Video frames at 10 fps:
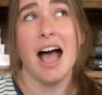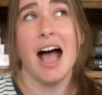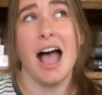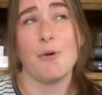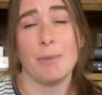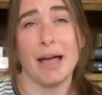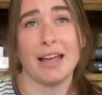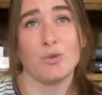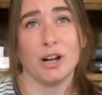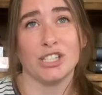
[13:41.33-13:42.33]
I went back
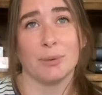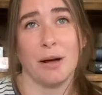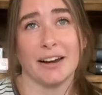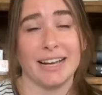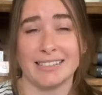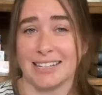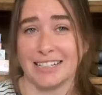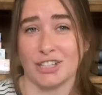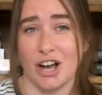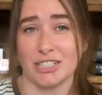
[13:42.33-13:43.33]
and watched the podcast that I
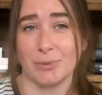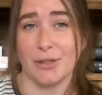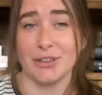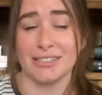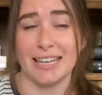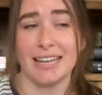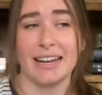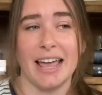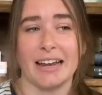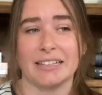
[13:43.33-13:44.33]
talked about this in,
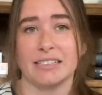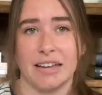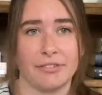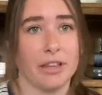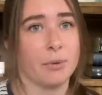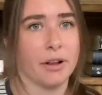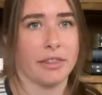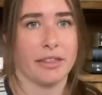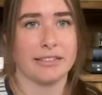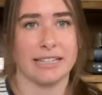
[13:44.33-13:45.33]
and it's definitely one of the
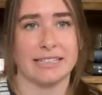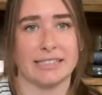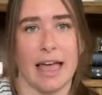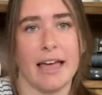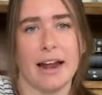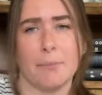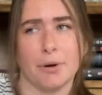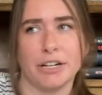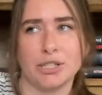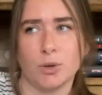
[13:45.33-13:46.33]
things I said, I'm
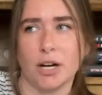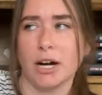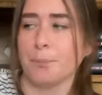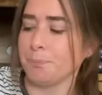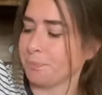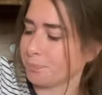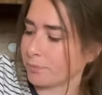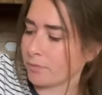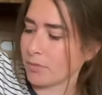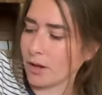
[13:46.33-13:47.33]
pretty sure.
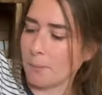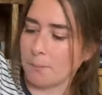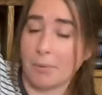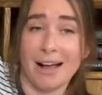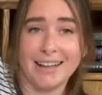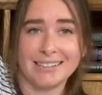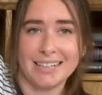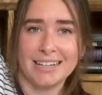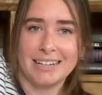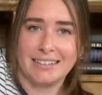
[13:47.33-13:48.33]
But
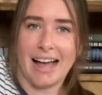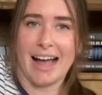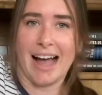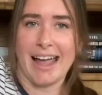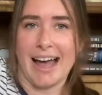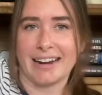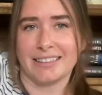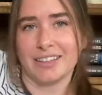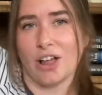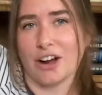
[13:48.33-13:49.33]
yeah, I added
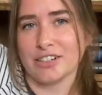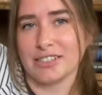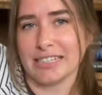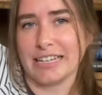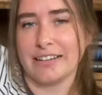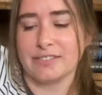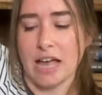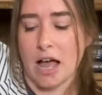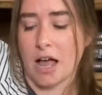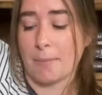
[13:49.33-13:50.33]
the longer sleeves.
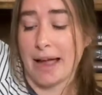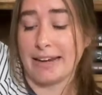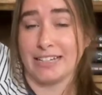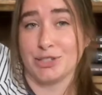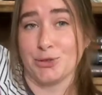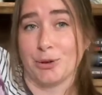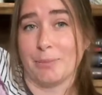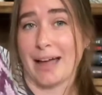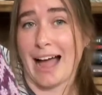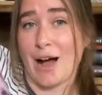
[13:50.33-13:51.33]
I need to
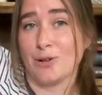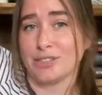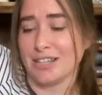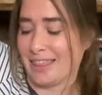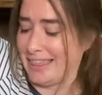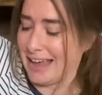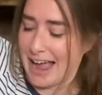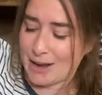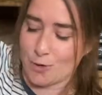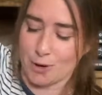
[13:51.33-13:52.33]
rip out the
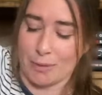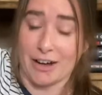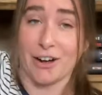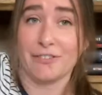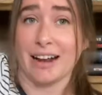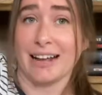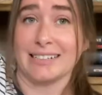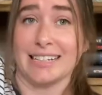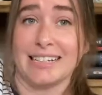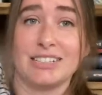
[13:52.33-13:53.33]
I-cord bind off that I
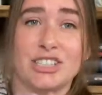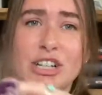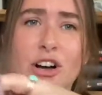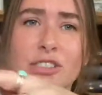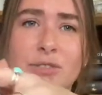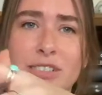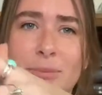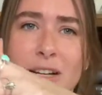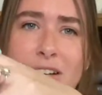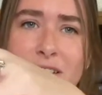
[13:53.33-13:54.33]
did. She calls for
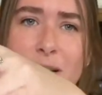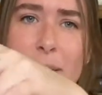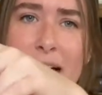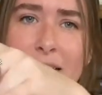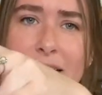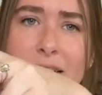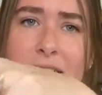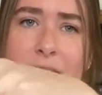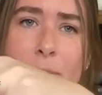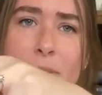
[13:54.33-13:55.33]
something else in the pattern,
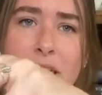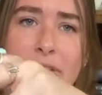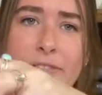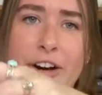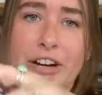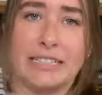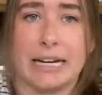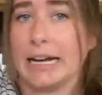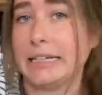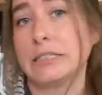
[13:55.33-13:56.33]
but it's very
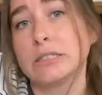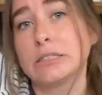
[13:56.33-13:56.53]
tight.